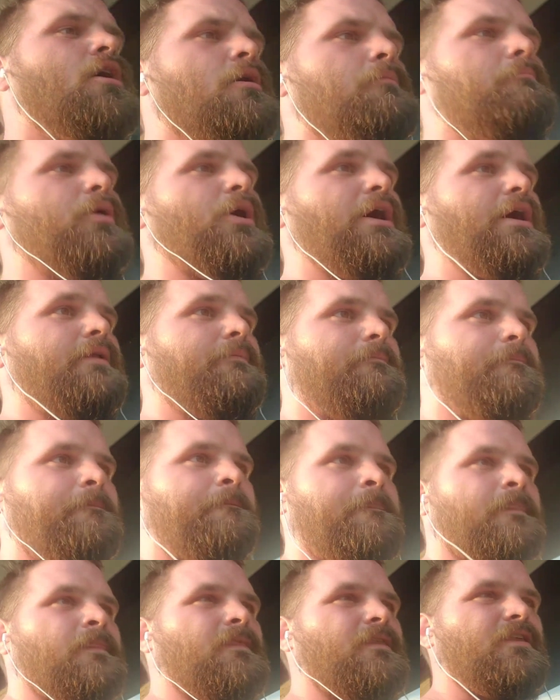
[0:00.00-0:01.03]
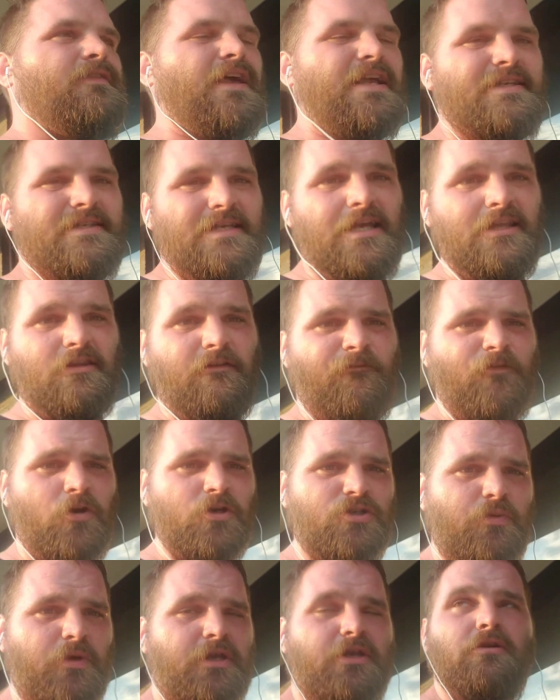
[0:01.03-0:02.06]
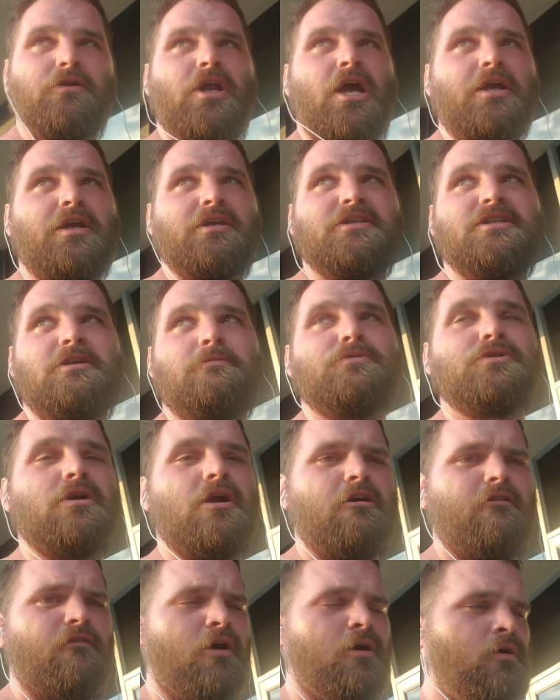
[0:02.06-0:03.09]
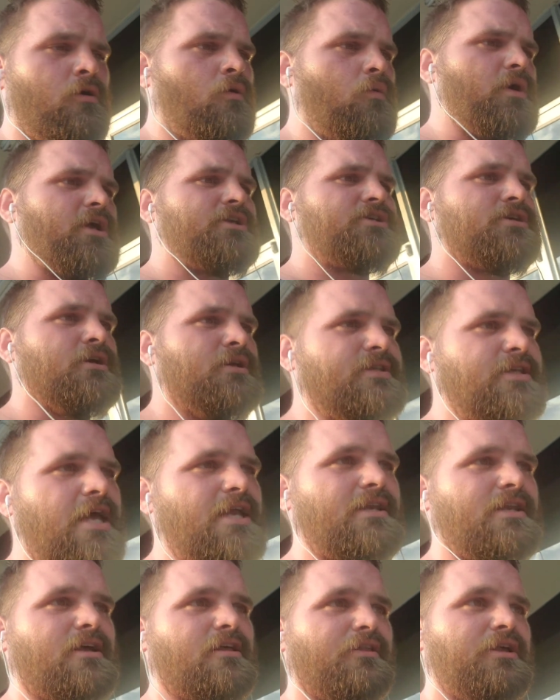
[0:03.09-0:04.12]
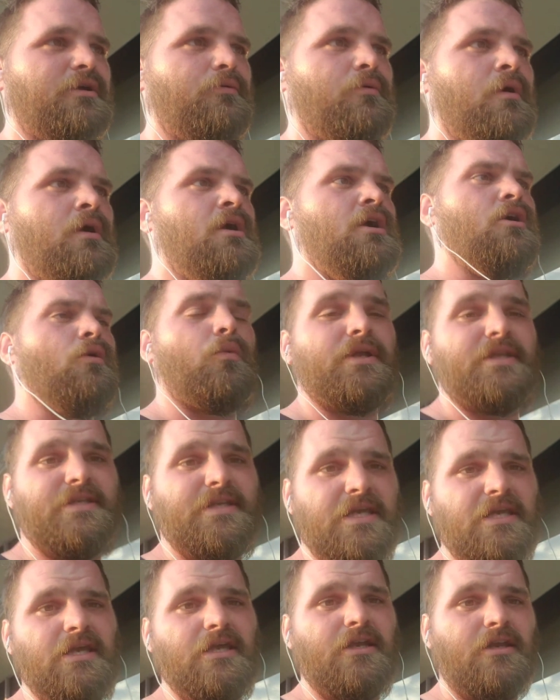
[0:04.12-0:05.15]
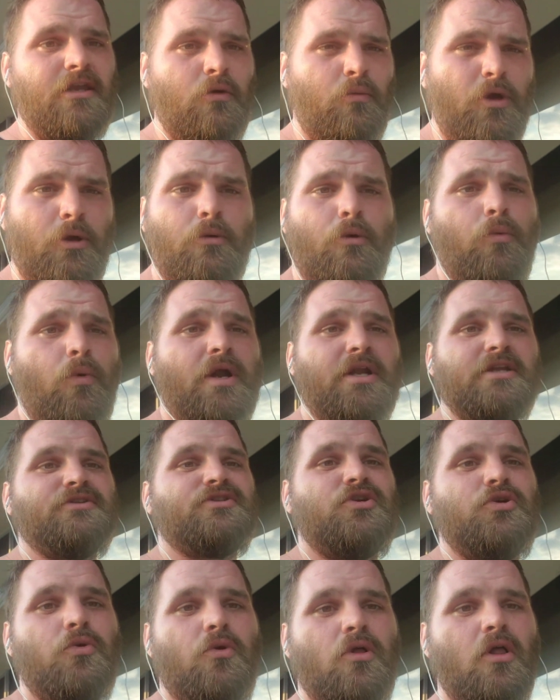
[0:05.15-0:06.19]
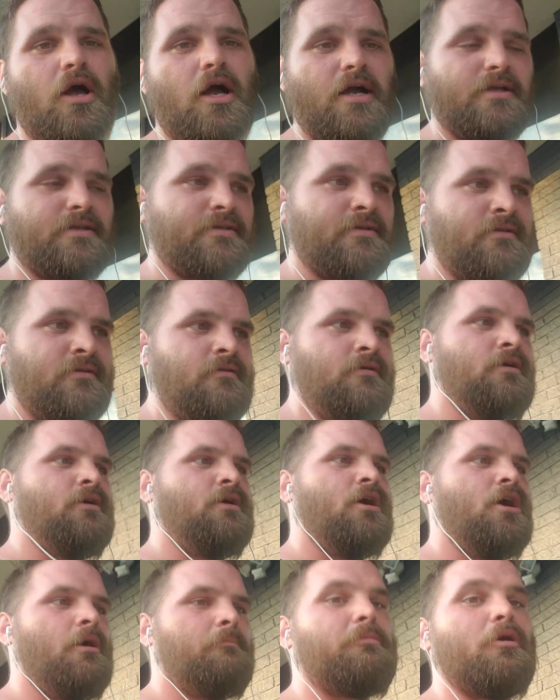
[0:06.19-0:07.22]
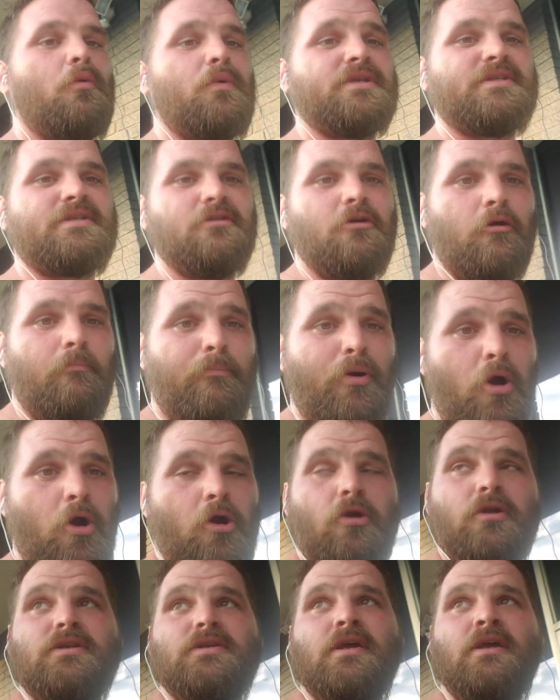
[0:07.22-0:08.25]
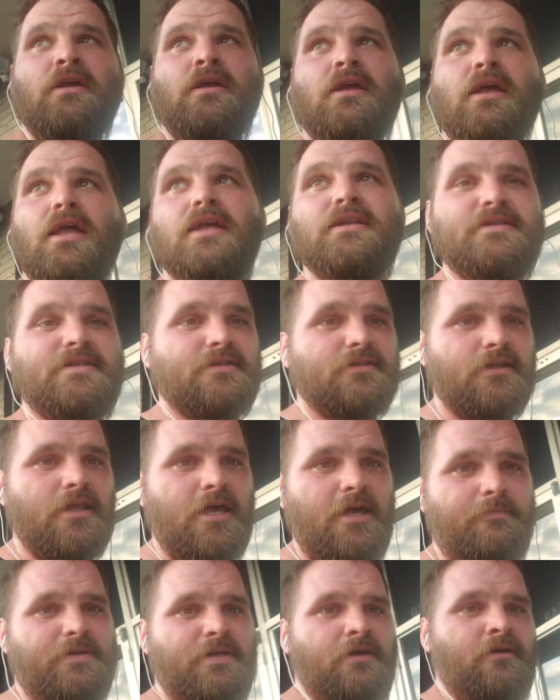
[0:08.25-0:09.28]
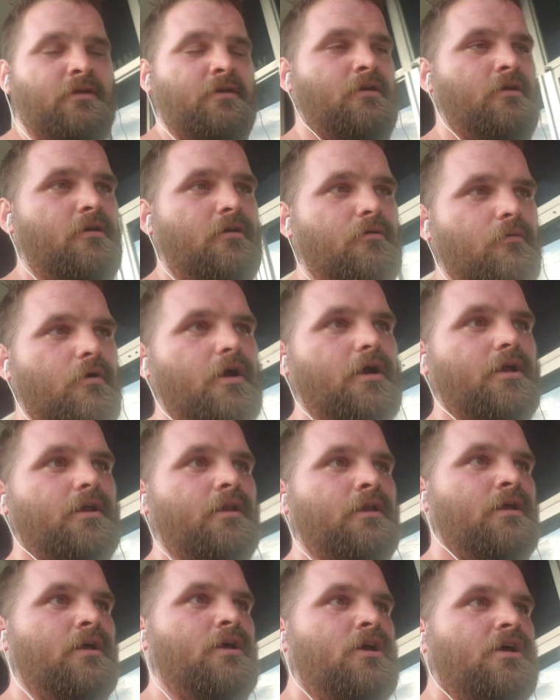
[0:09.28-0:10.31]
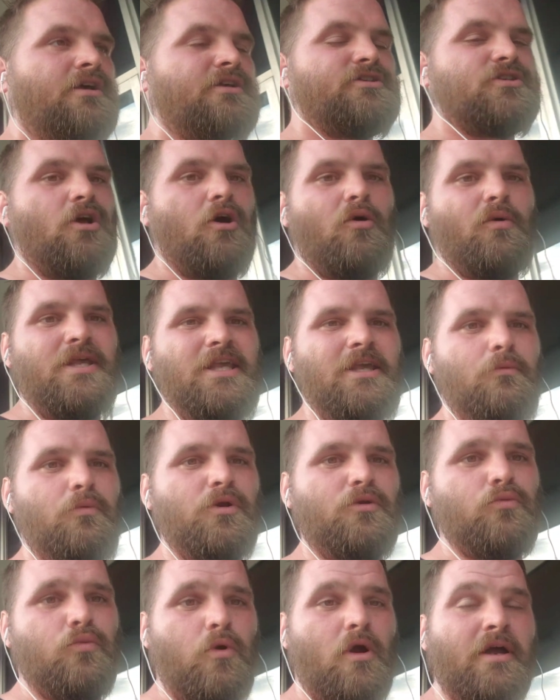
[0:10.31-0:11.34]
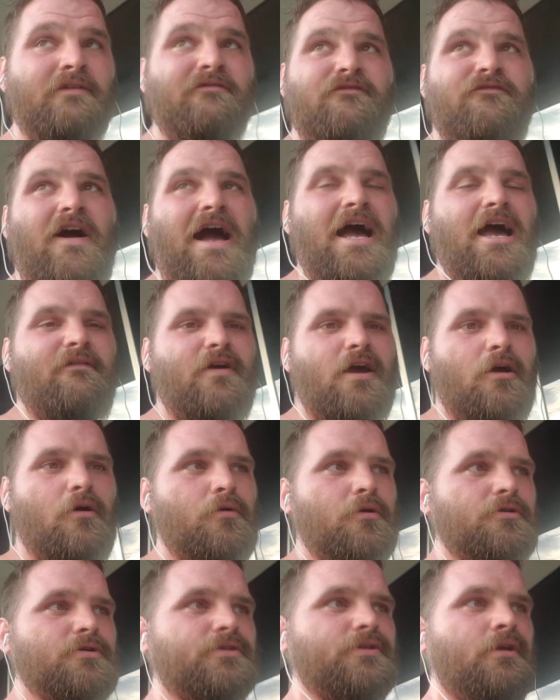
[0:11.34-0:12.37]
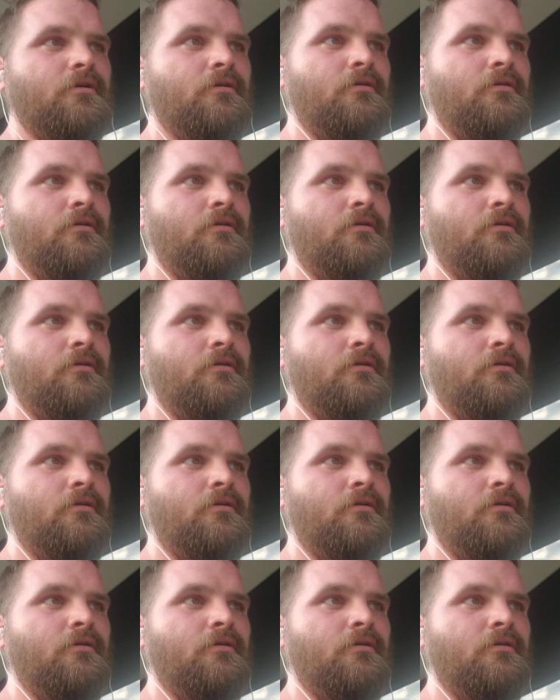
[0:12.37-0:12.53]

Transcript: But they said the first week you're not going to team drive, which technically we did. We were running 2 clocks, but we still parked and slept, right? So he would run 5 hours,